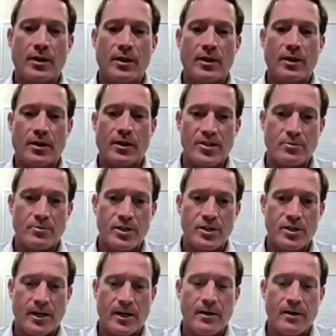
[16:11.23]
customers in
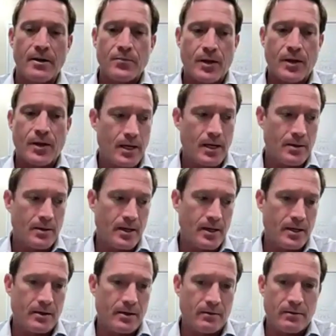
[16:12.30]
an
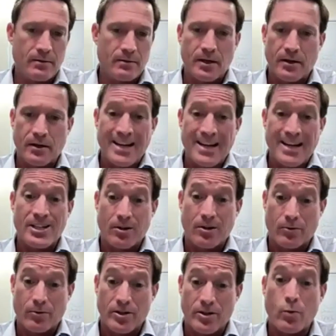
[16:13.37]

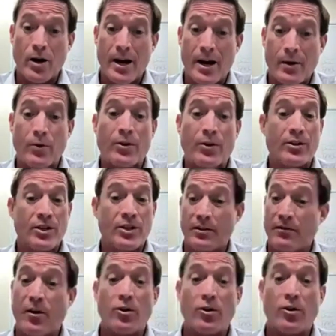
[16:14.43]
asynchronous way with a ton of
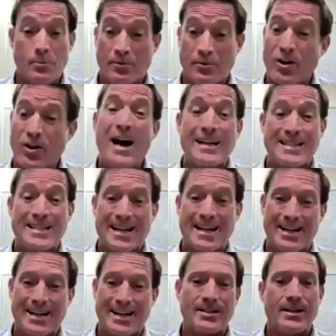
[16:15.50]
volume of
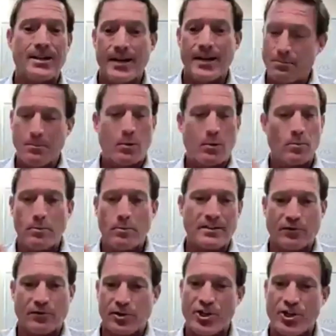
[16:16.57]
content and many
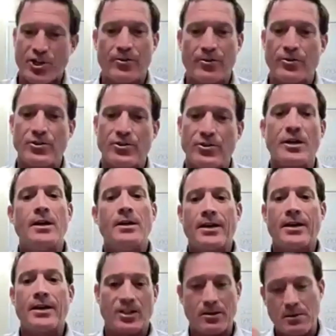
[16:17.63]
different channels
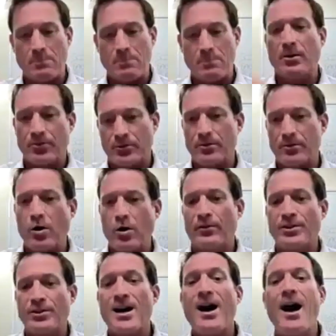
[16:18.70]
that's going to be built over
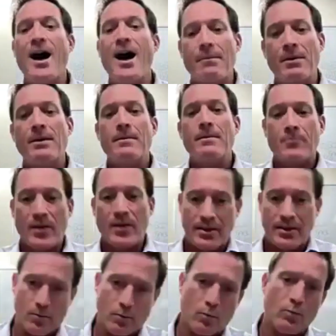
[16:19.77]
time. And
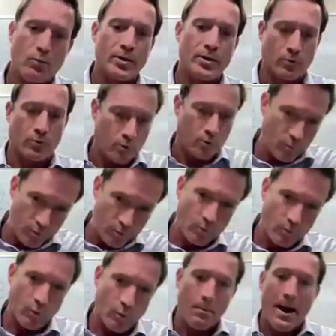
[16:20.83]
then, we'll
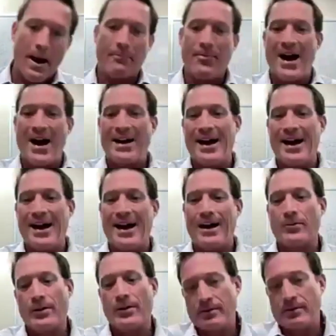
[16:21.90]
map that out
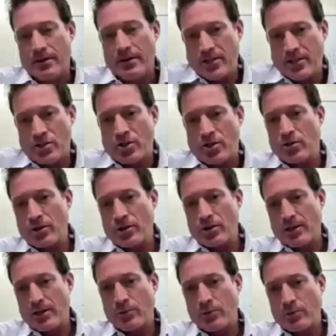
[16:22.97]
and start to look at the
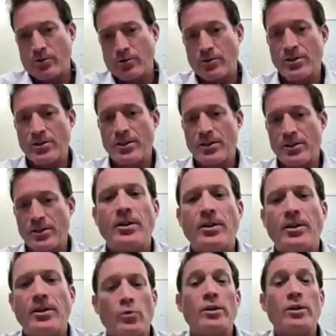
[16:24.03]
returns there. But then you
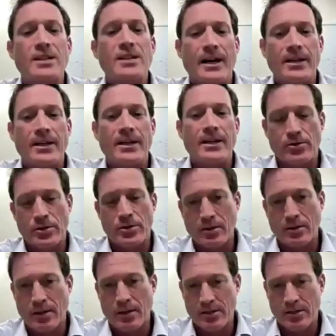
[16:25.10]
need to be really tied
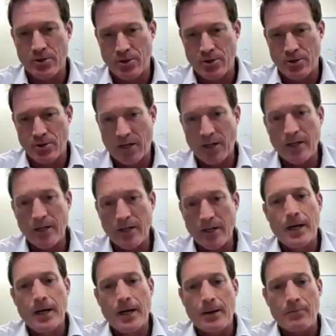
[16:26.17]
closely to the customer journey.
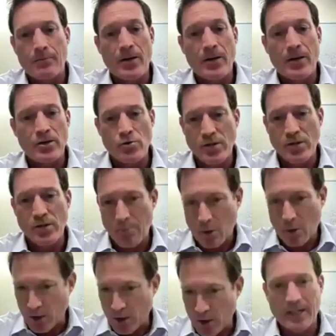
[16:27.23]
And you need
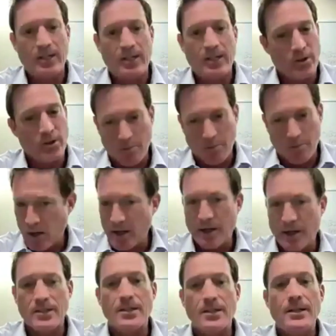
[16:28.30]
marketing and you need
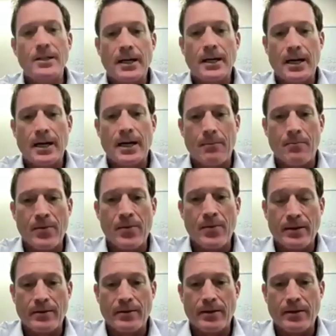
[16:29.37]
product and